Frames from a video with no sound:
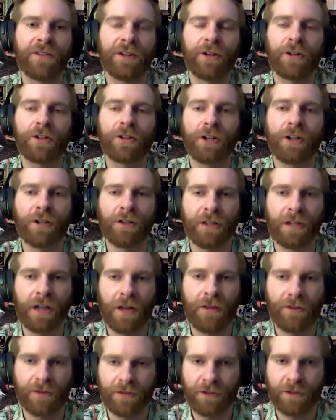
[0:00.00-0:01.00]
they're clearly
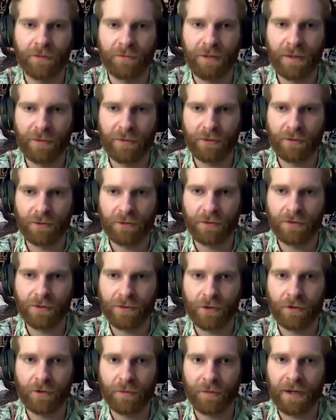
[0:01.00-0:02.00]
not the two people who
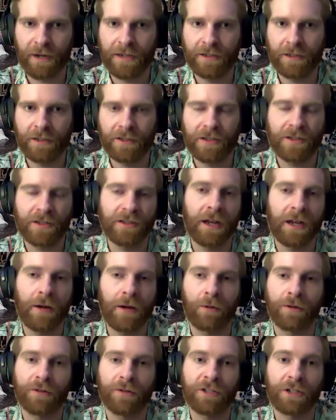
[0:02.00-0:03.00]
stole the paintings because they
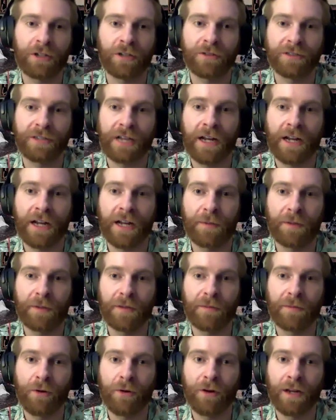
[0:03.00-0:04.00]
were still tied up in
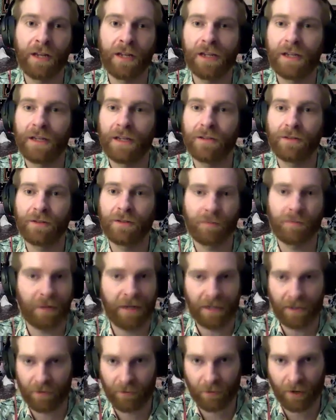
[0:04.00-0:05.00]
the morning and the paintings were